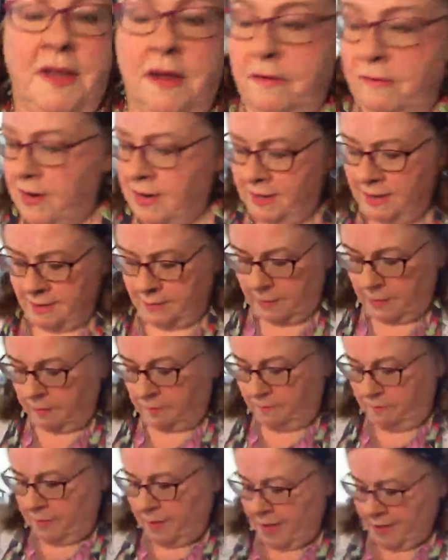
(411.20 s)
Right, let me
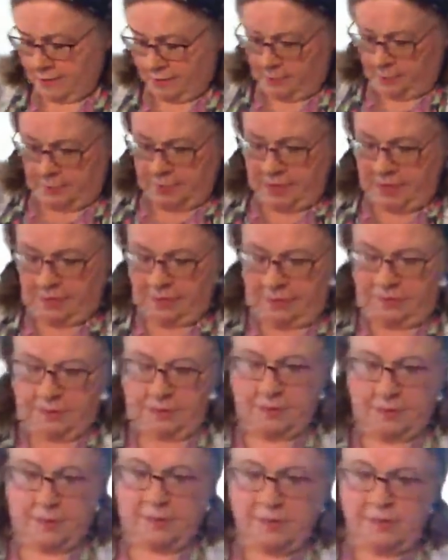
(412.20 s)
back up here,
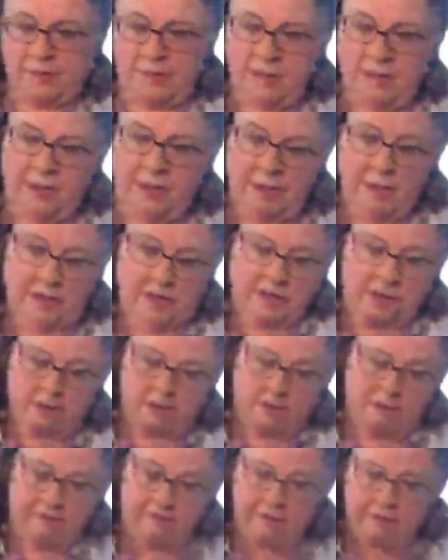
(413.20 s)
get
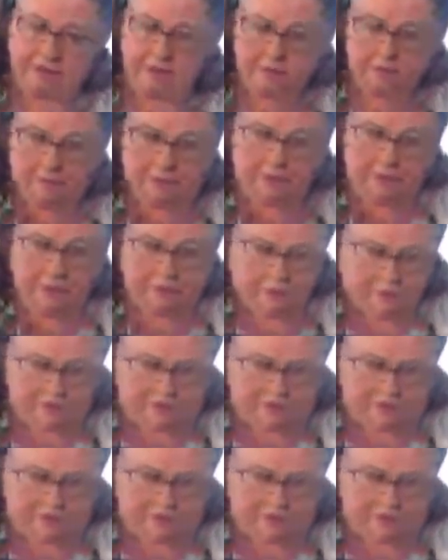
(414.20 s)
my fronts and backs